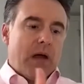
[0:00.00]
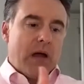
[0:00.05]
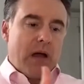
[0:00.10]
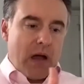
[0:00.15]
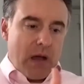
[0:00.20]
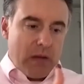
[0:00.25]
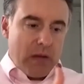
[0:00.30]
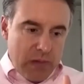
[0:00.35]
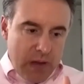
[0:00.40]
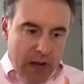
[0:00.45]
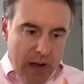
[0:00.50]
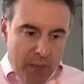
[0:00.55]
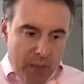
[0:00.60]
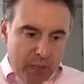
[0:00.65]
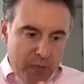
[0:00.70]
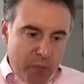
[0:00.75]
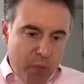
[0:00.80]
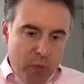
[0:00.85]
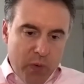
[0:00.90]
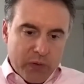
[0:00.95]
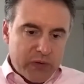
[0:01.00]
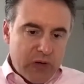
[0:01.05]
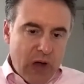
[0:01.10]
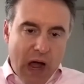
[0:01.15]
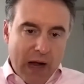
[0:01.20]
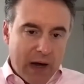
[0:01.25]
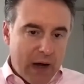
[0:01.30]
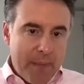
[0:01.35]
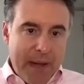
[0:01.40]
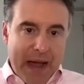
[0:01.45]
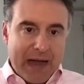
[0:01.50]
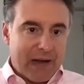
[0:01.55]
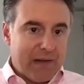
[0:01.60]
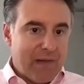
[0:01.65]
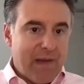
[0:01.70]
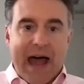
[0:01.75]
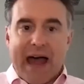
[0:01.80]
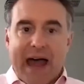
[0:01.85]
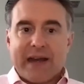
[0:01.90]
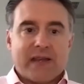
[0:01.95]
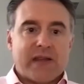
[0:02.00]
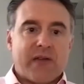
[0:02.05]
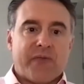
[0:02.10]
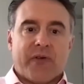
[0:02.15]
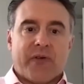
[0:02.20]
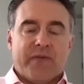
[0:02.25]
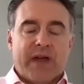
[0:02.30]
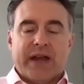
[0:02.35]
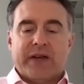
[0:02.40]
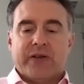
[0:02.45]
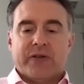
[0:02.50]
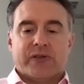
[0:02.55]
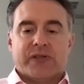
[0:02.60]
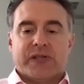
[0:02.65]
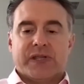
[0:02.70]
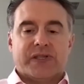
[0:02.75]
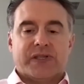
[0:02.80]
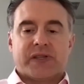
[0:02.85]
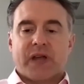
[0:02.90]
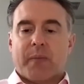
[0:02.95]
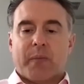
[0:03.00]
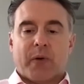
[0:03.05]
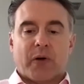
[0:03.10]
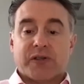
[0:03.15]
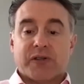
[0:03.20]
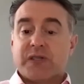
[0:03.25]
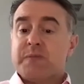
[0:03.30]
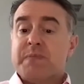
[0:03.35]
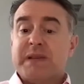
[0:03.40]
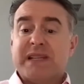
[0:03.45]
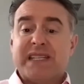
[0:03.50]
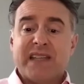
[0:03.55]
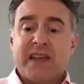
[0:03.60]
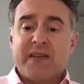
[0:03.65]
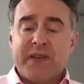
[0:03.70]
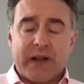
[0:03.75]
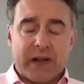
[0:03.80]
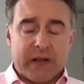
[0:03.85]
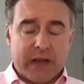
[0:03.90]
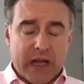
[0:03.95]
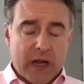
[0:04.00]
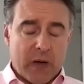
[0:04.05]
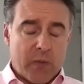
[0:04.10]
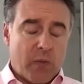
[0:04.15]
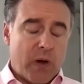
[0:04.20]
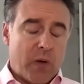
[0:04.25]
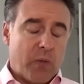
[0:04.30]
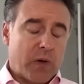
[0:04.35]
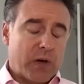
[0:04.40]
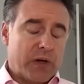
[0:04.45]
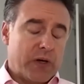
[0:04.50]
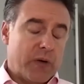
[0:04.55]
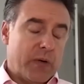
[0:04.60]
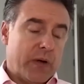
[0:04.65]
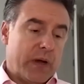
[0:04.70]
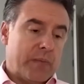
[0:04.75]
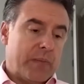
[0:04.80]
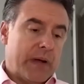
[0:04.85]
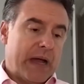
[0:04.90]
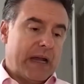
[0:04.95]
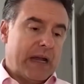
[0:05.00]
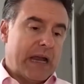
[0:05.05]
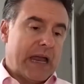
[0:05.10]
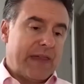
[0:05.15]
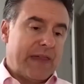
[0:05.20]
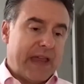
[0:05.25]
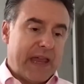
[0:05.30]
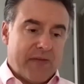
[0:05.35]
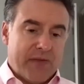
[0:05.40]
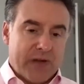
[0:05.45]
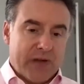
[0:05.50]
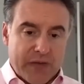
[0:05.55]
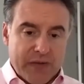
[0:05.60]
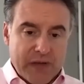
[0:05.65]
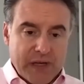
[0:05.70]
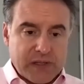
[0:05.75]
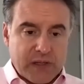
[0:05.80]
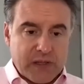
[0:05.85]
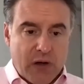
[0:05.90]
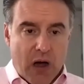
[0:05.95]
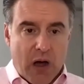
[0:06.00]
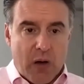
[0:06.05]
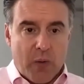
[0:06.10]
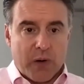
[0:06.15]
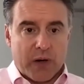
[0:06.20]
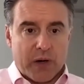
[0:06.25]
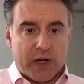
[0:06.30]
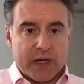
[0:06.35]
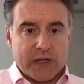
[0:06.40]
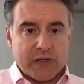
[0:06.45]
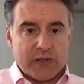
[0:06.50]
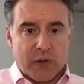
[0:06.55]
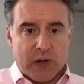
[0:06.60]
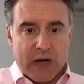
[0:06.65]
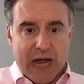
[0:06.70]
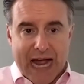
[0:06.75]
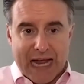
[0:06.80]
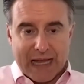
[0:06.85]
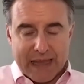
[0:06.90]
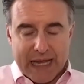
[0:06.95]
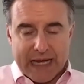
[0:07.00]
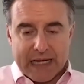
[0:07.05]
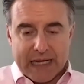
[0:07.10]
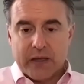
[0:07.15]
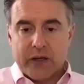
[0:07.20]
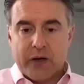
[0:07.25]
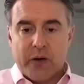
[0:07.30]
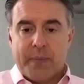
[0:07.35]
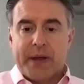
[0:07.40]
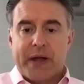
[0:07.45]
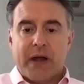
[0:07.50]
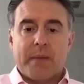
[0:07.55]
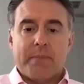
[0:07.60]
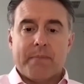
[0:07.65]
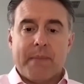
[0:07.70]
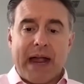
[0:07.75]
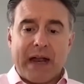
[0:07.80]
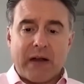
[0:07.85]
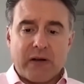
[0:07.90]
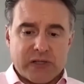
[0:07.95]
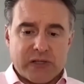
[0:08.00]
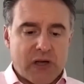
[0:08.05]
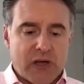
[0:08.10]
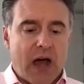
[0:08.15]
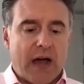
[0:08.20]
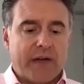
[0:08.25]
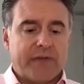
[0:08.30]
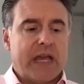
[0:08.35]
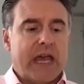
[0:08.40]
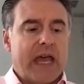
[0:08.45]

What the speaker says: We'll talk about a lot of different vendors this summer specifically on what we're doing, but I think even on this call, we're going to sort of highlight a little bit on Microsoft.